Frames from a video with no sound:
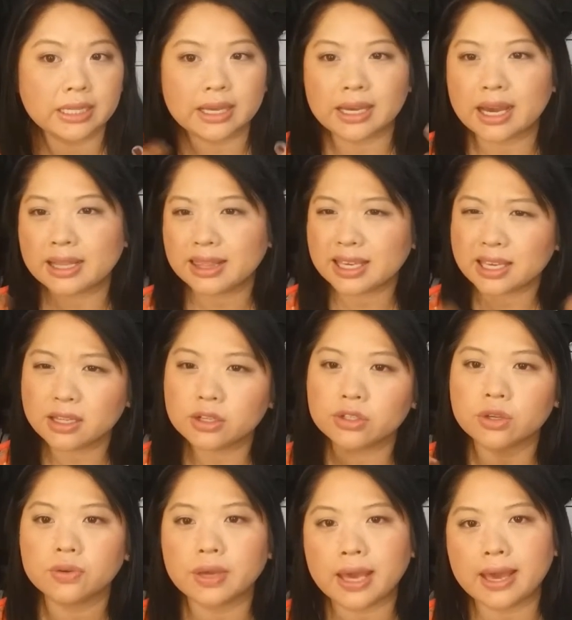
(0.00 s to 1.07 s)
Like I think it
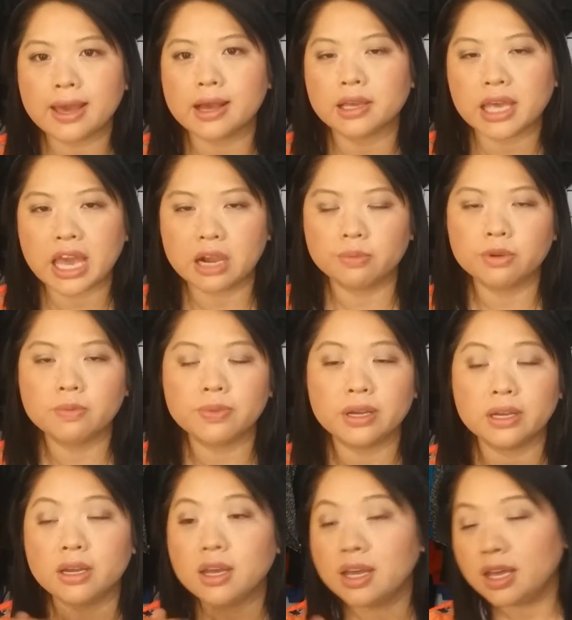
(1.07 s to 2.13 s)
looks okay on camera,
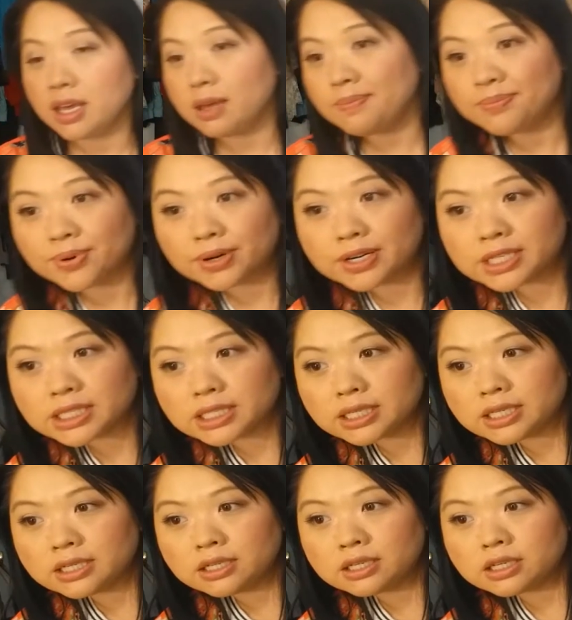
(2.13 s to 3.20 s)
but in
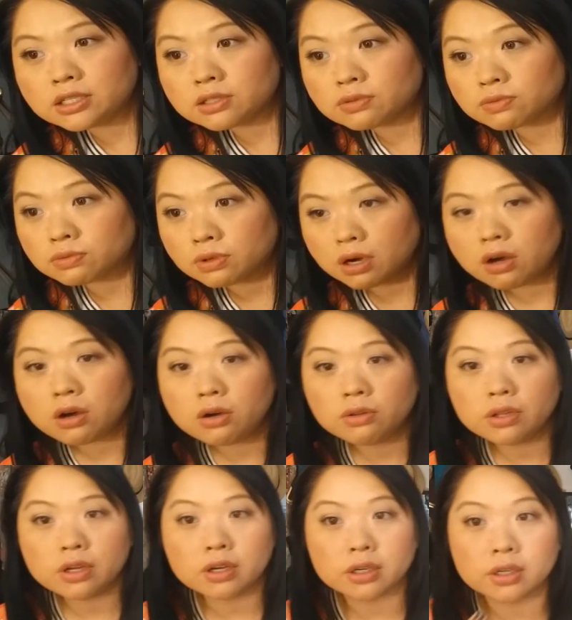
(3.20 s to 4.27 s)
person it's
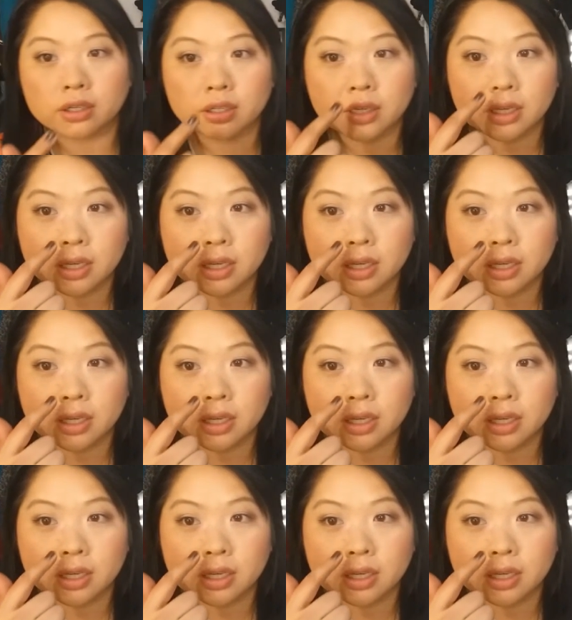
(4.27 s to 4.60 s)
oh look.